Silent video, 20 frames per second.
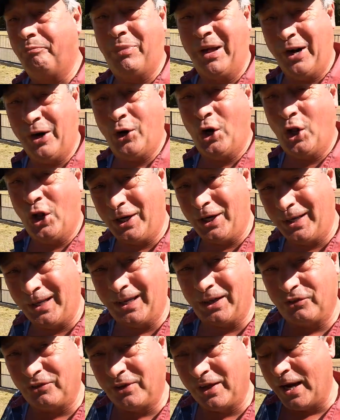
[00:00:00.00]
Better luck
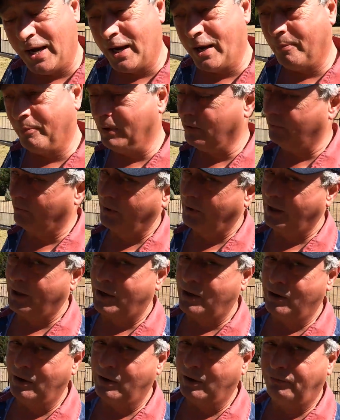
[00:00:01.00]
next time. That's why they
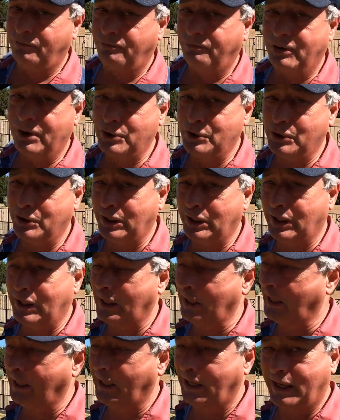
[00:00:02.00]
call it fishing and
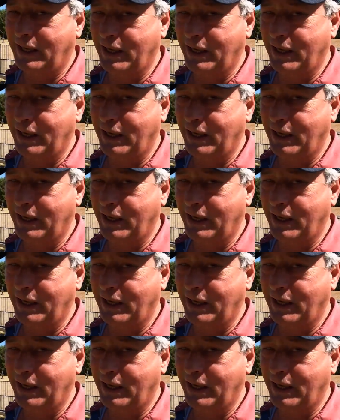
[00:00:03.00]
not